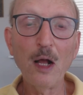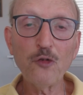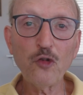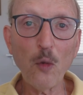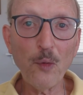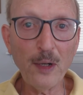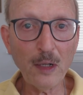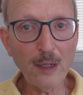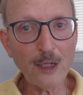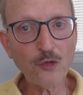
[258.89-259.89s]
A sober
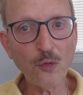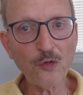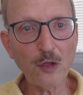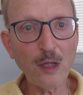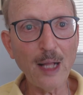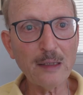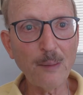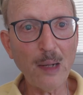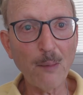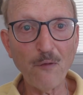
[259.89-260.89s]
intellectual is unlikely
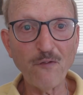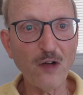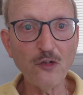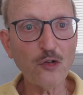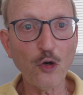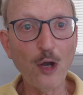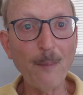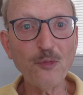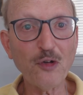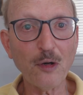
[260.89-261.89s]
to become a funster
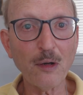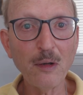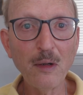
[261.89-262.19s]
hipster.